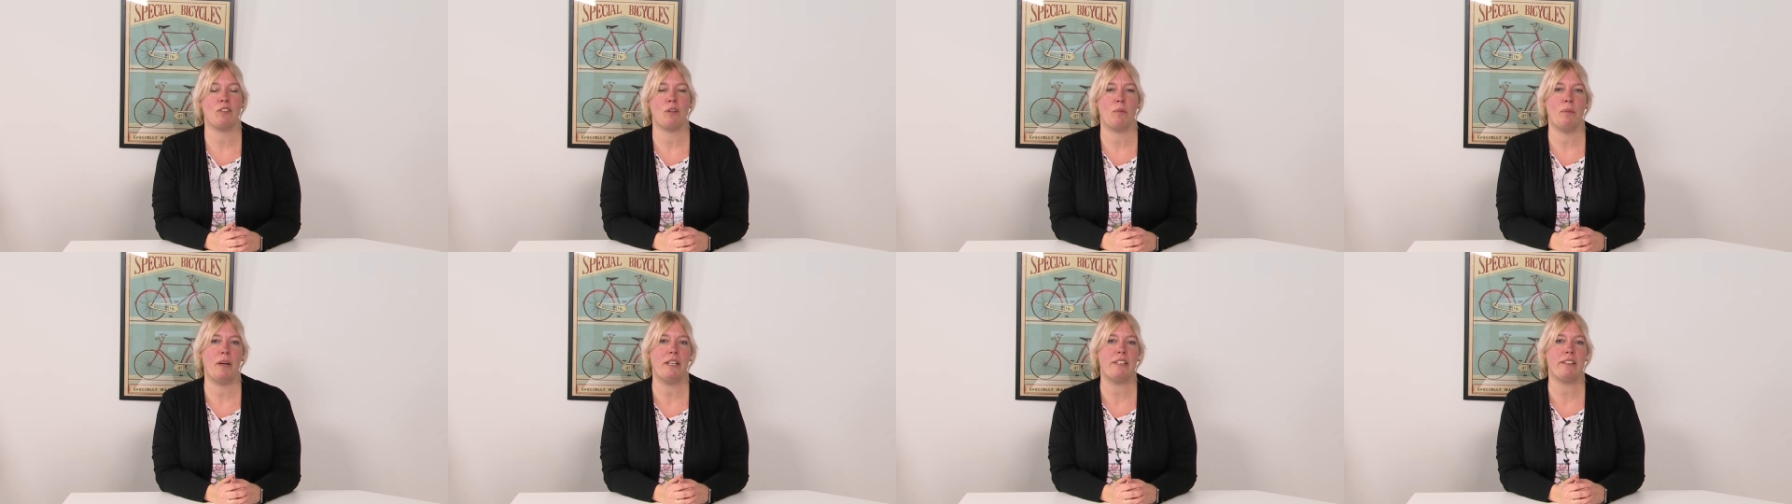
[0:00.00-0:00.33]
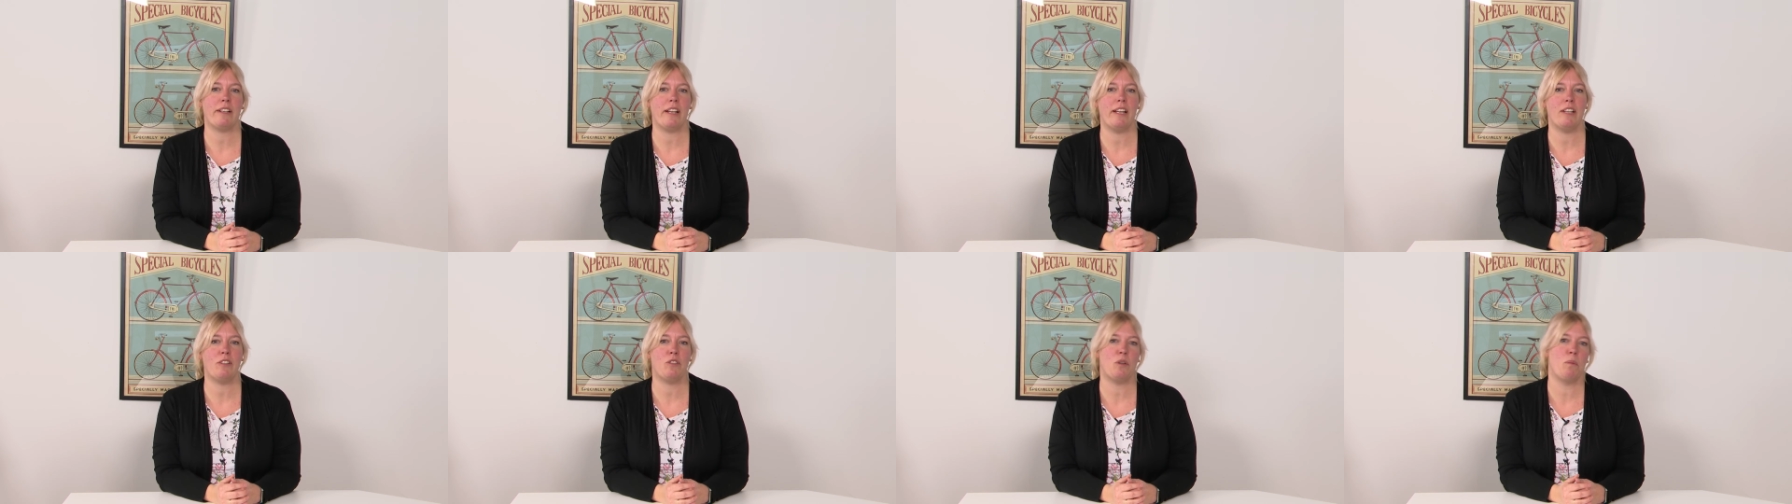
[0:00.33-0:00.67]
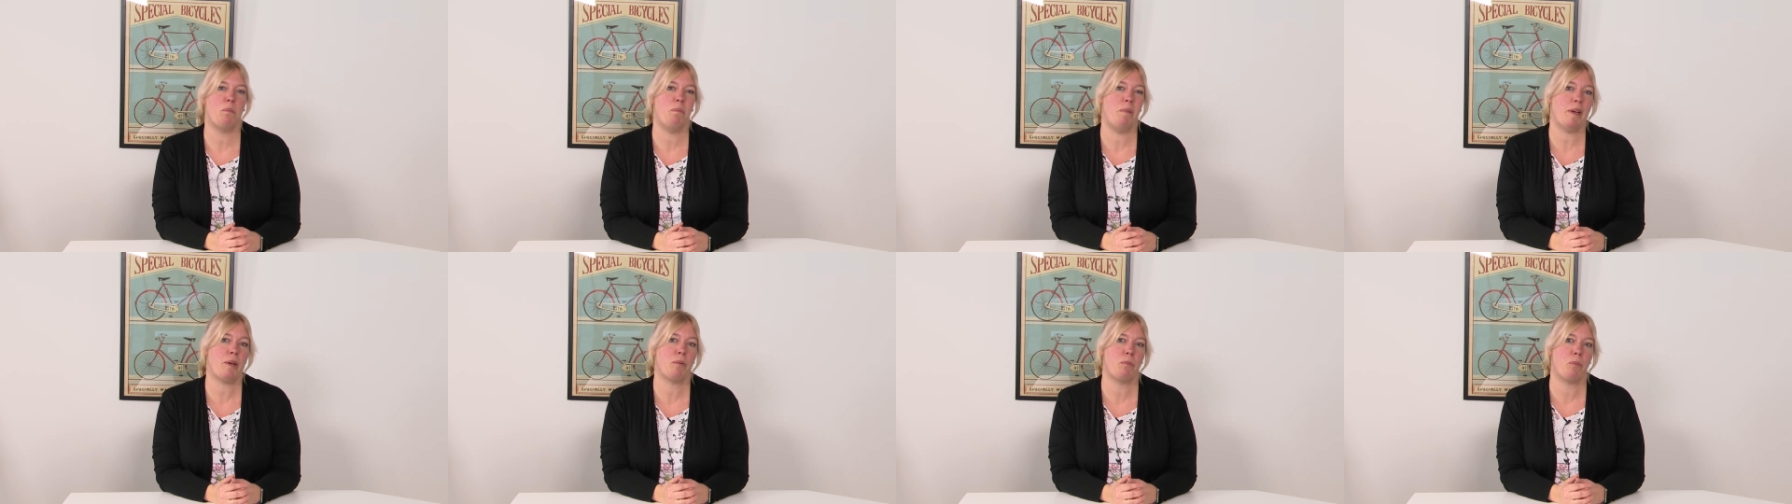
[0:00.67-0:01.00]
So basically it's the
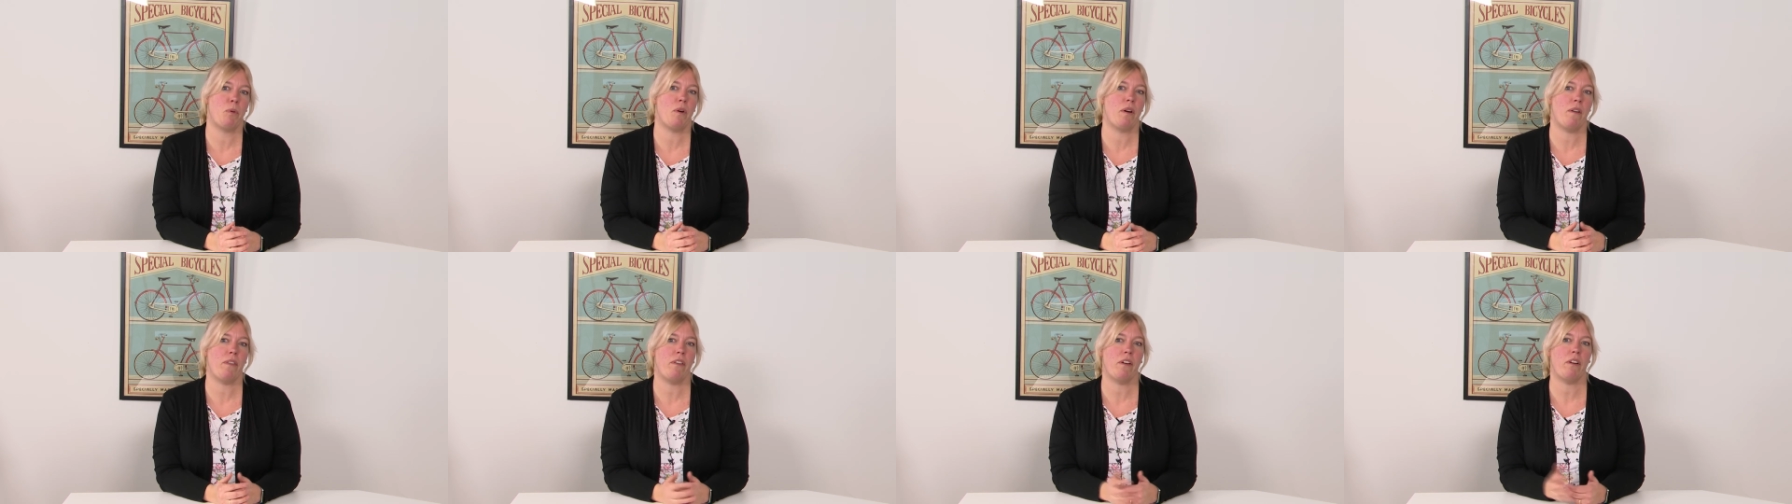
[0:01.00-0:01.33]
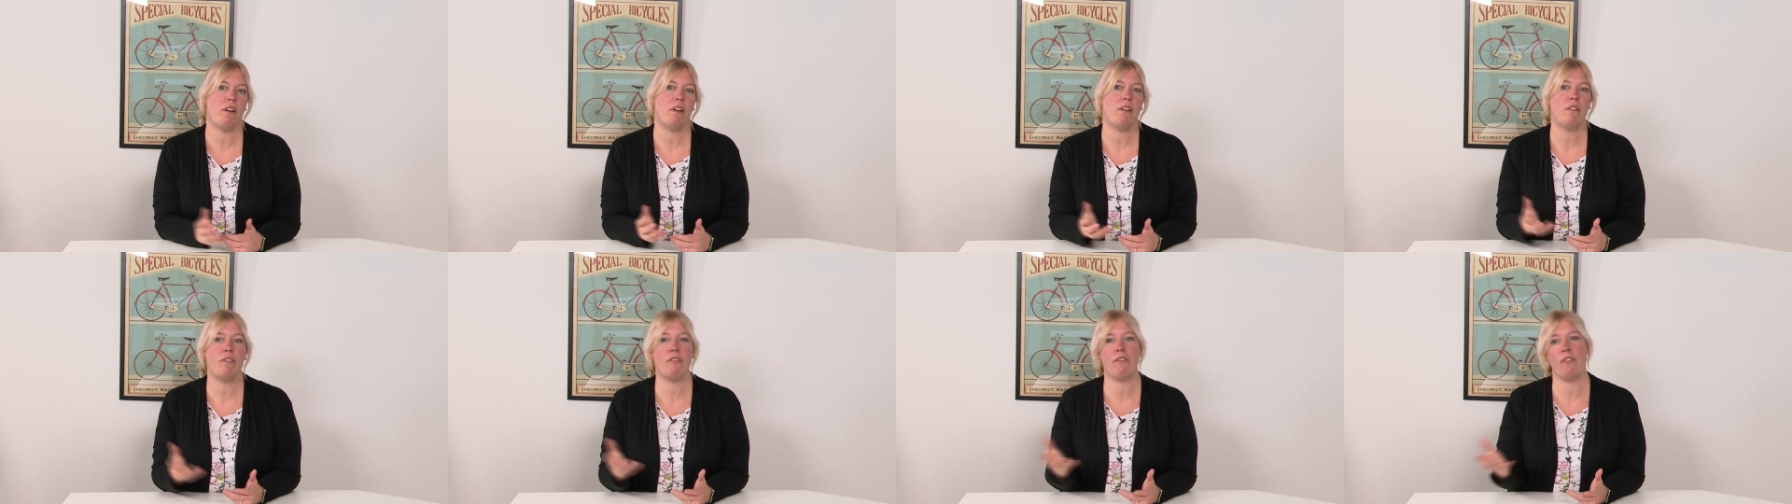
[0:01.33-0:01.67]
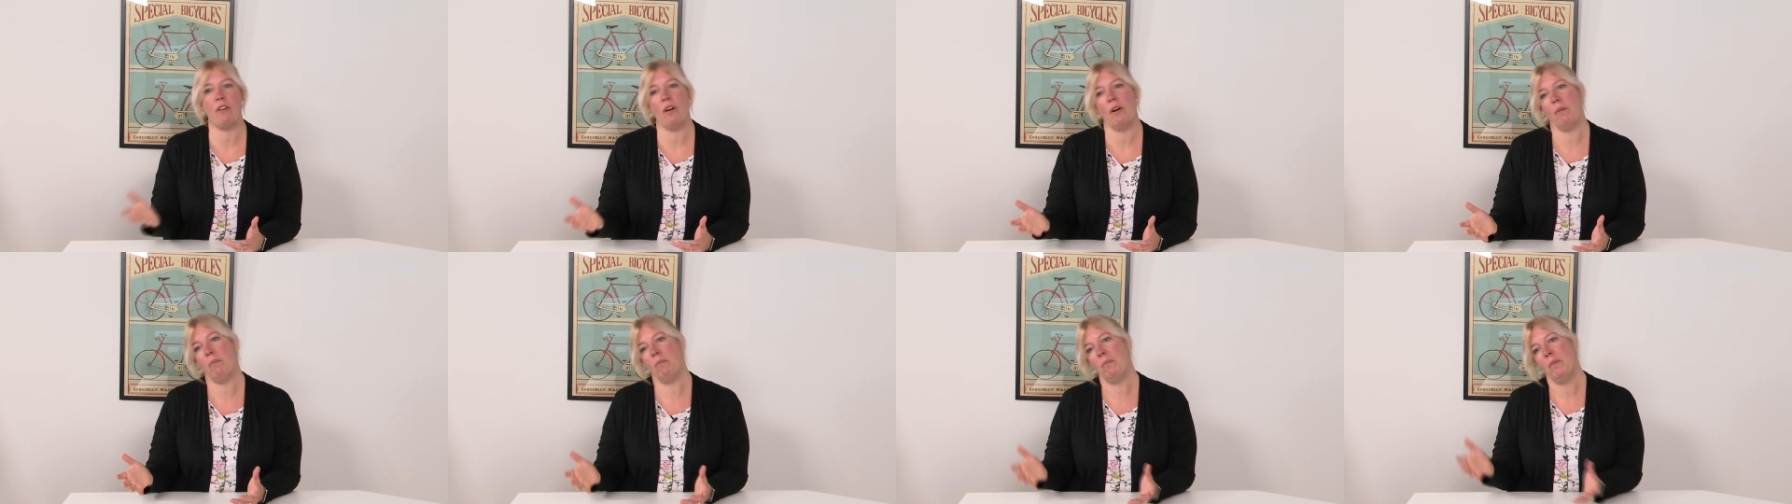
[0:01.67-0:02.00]
big brother
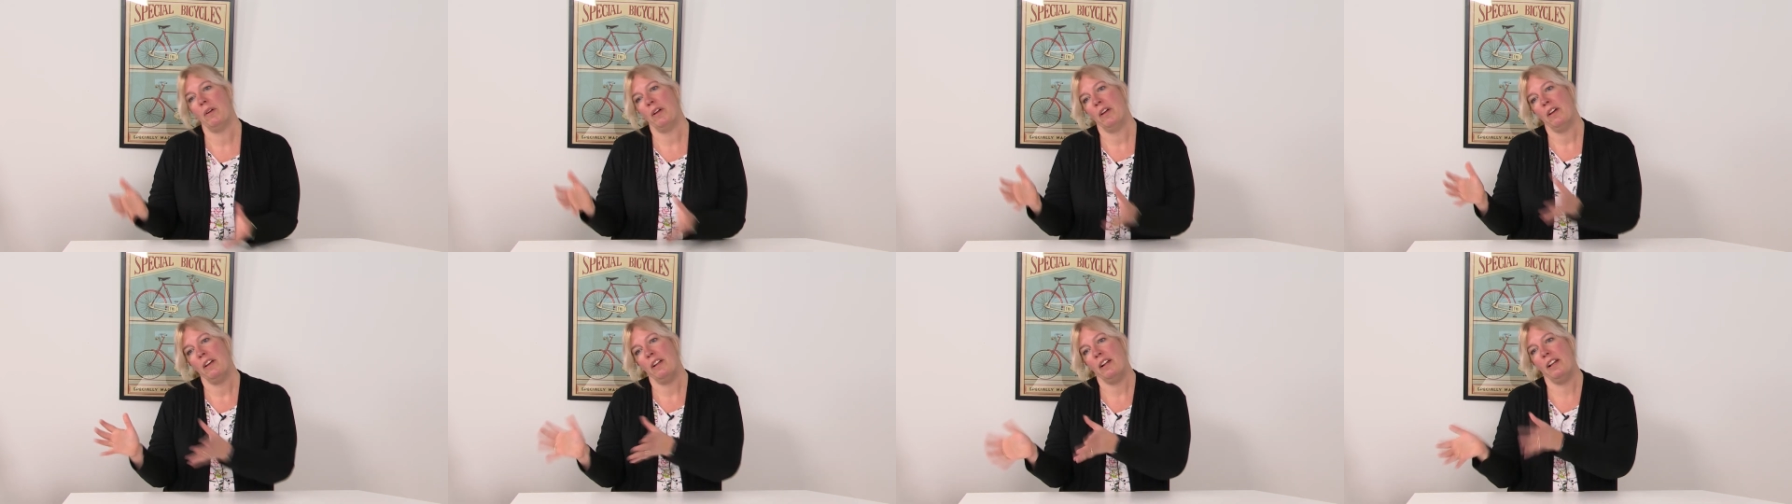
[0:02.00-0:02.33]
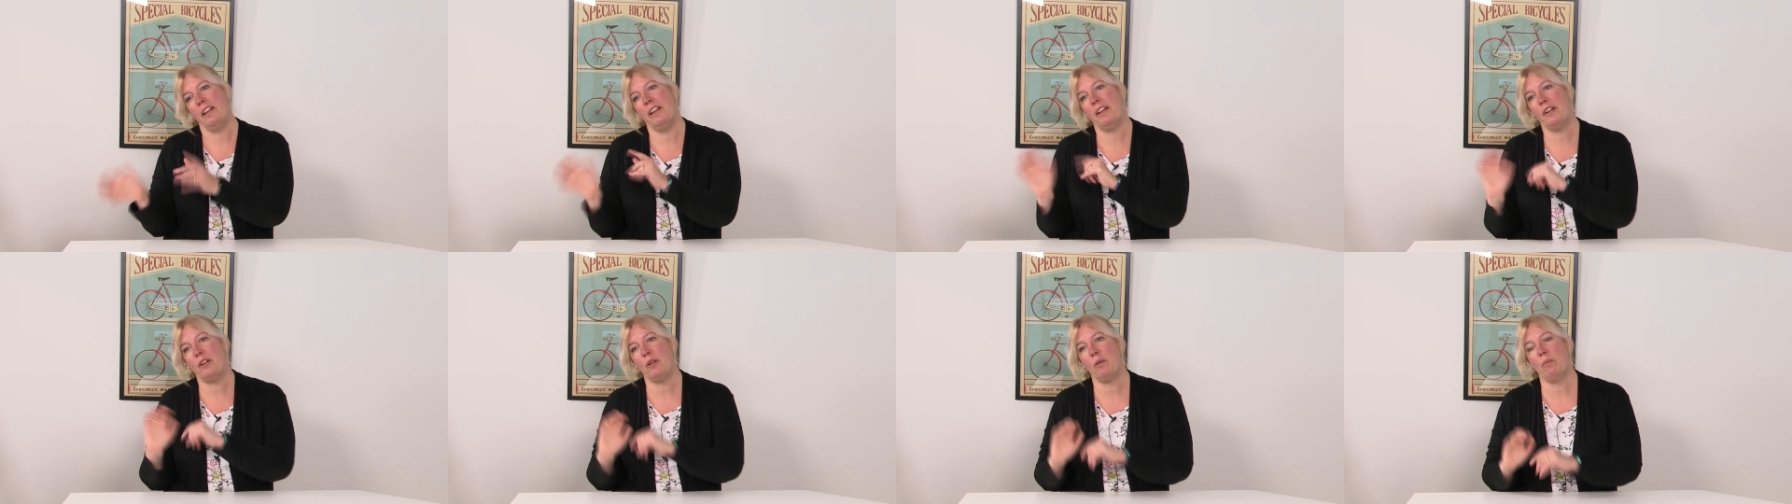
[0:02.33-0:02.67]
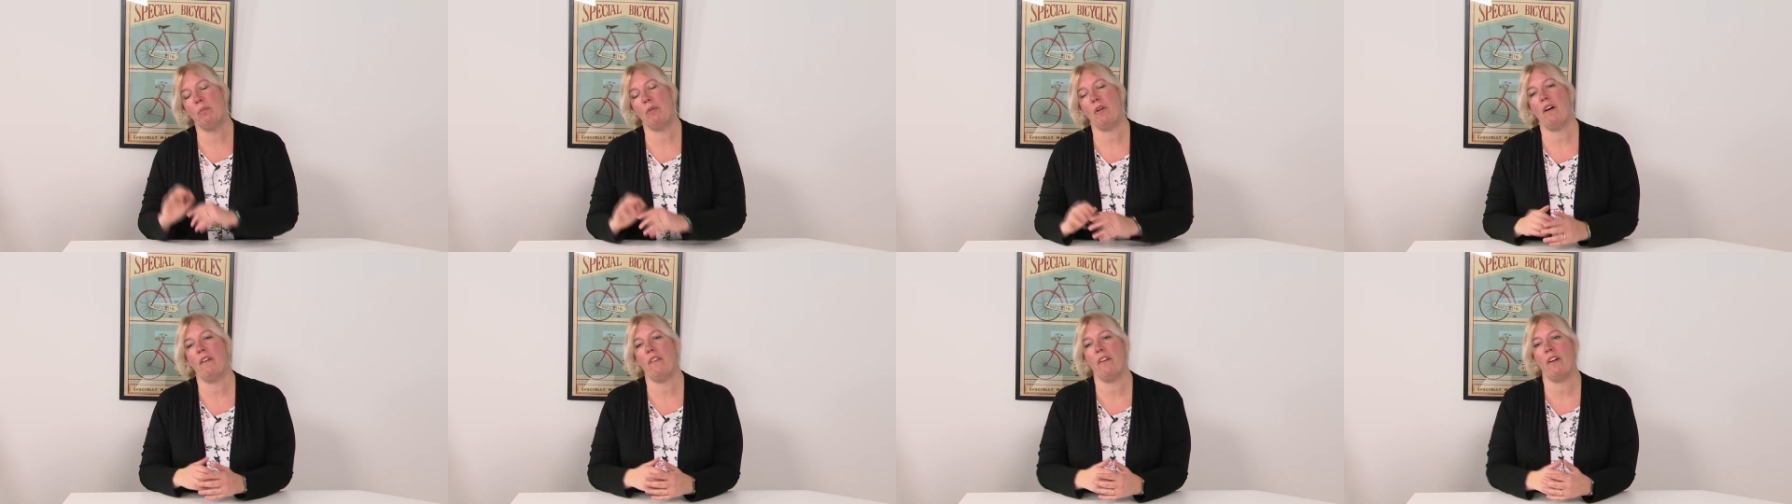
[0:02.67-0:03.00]
from little
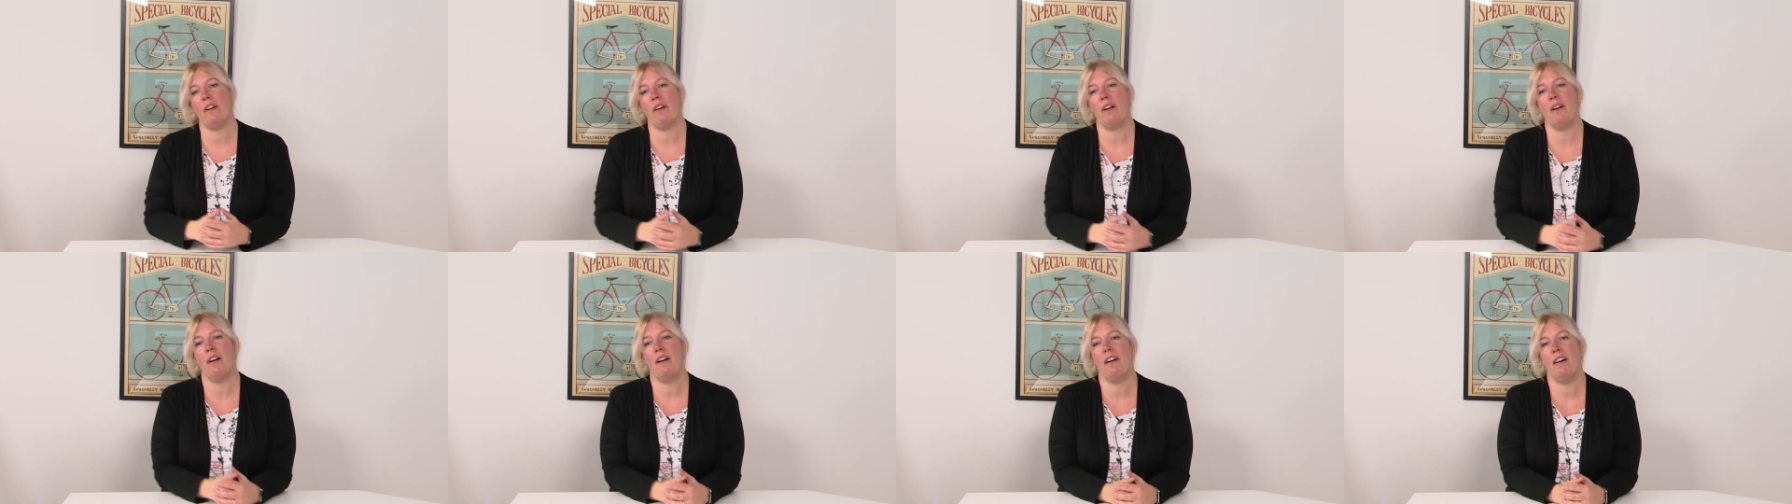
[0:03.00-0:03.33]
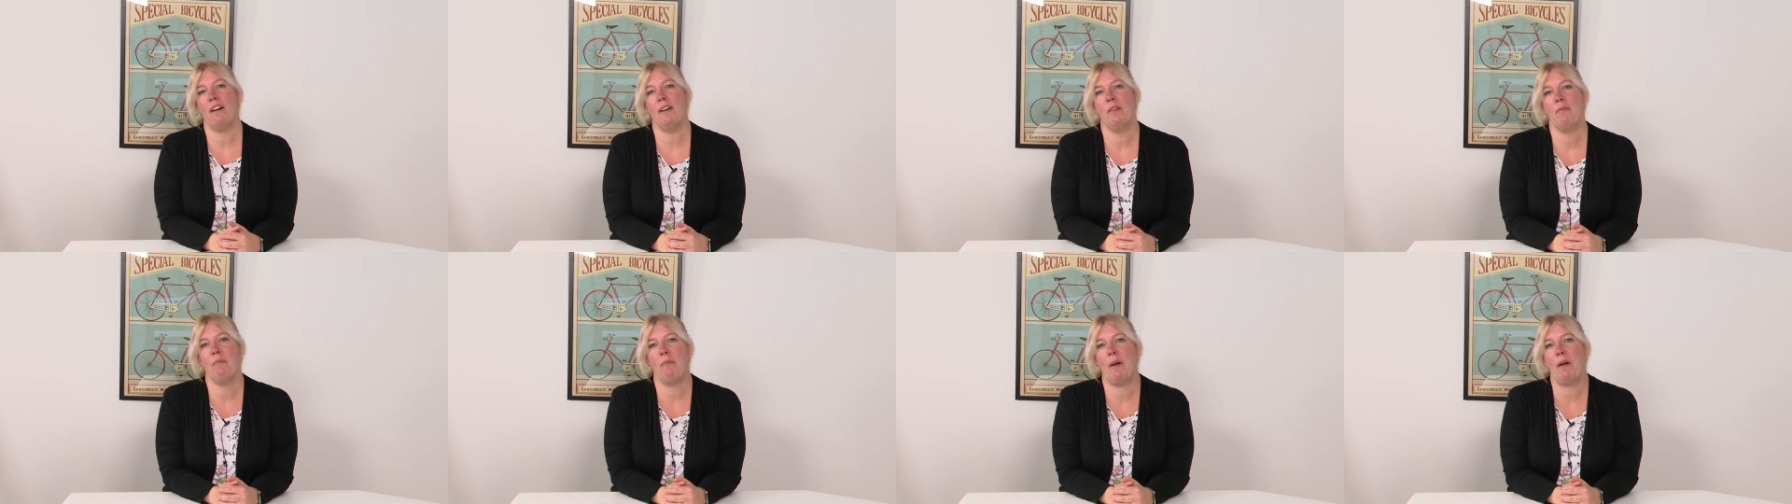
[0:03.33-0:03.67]
brother, my